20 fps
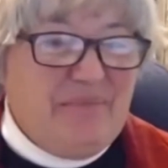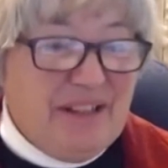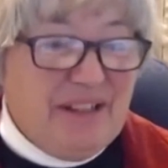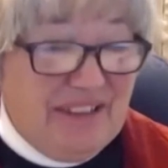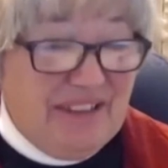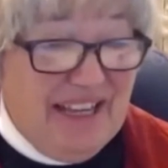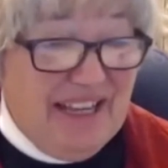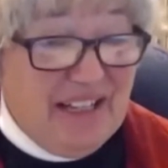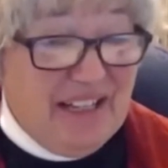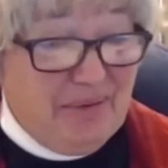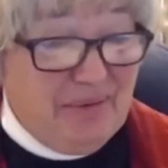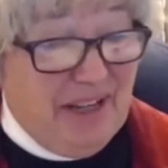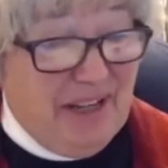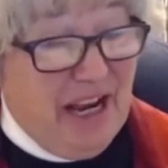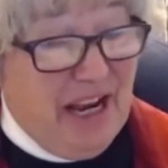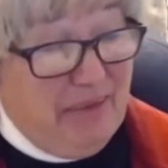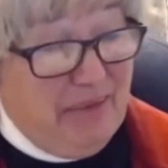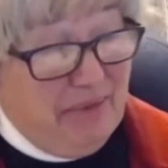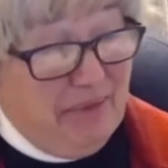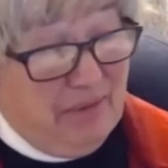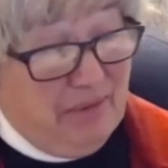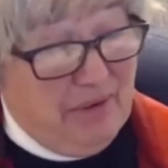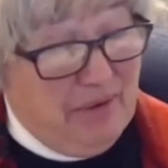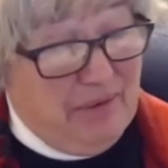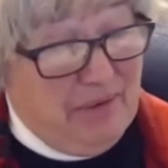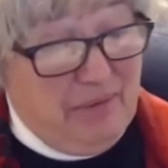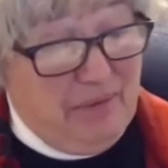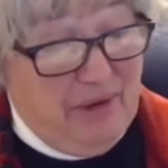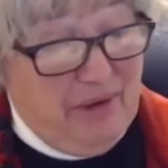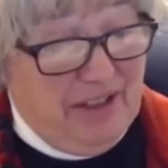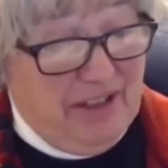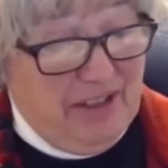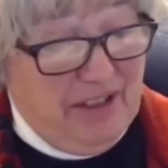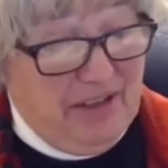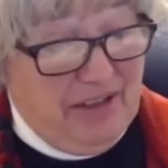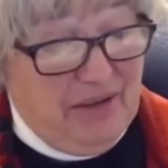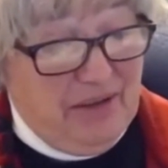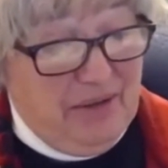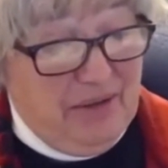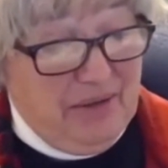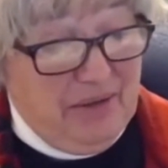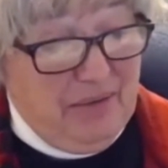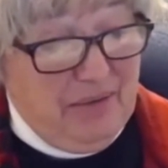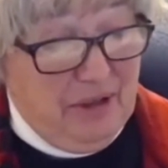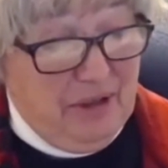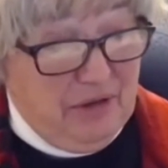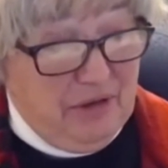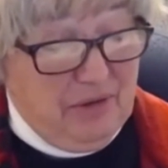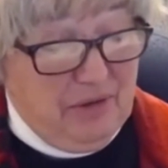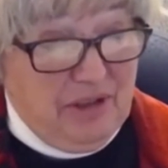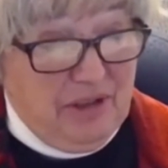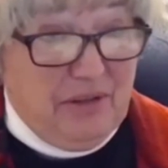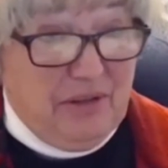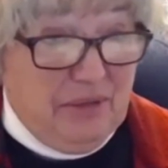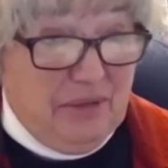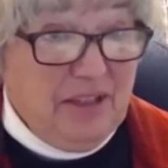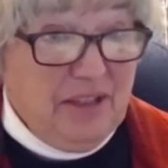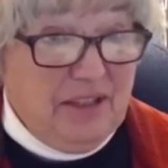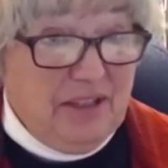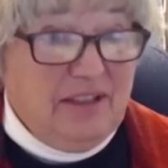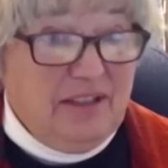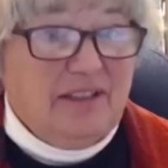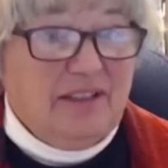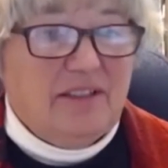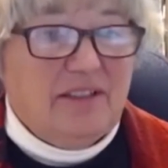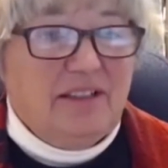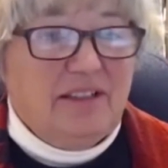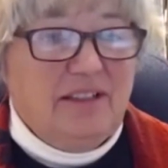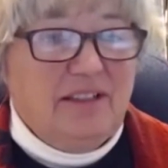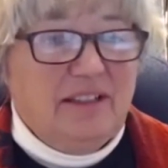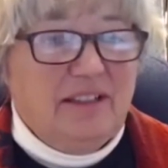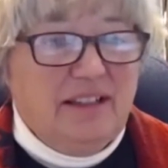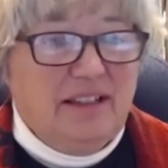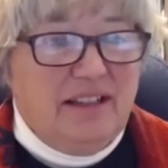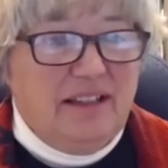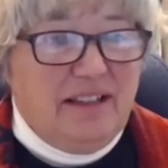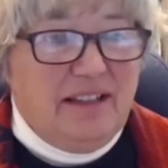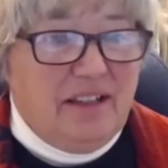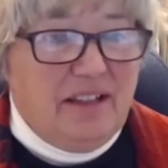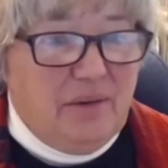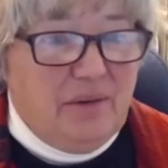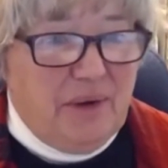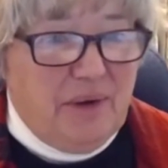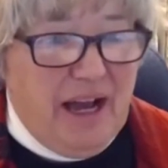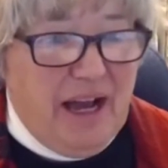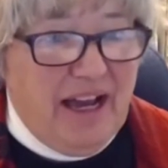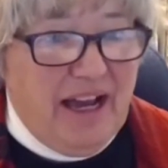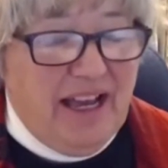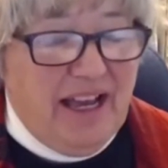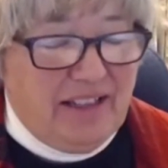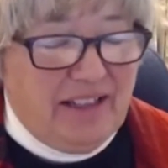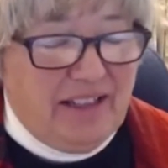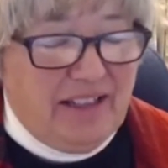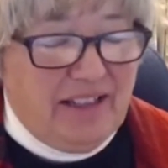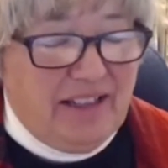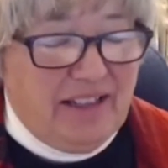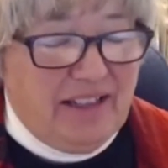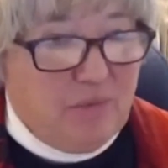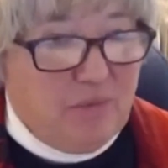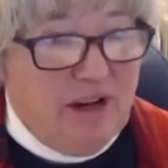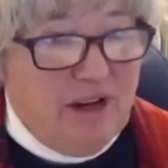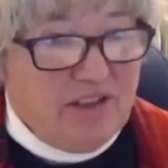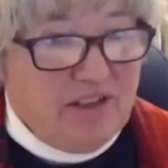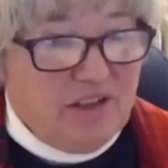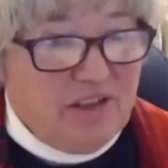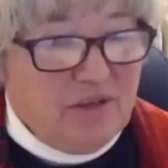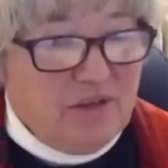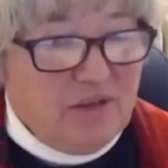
But that's what happened when Brandon sold Mystery to me. You see, I had to have a brand